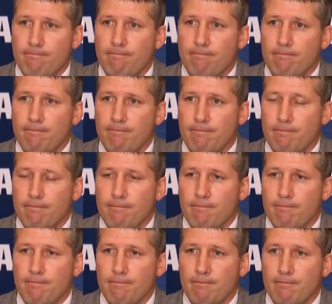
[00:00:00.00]

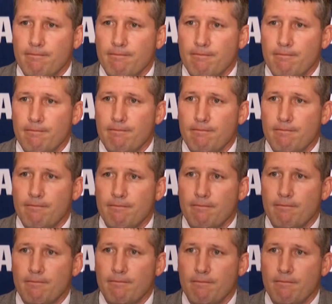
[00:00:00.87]

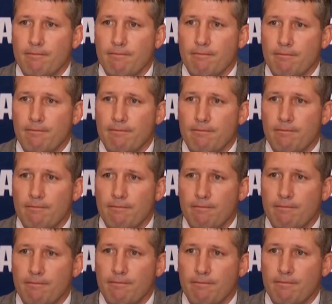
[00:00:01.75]

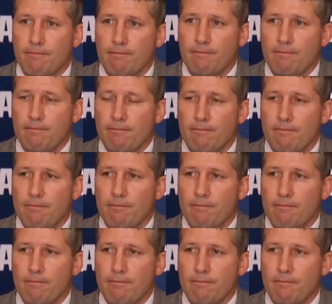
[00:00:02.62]
Nothing is said.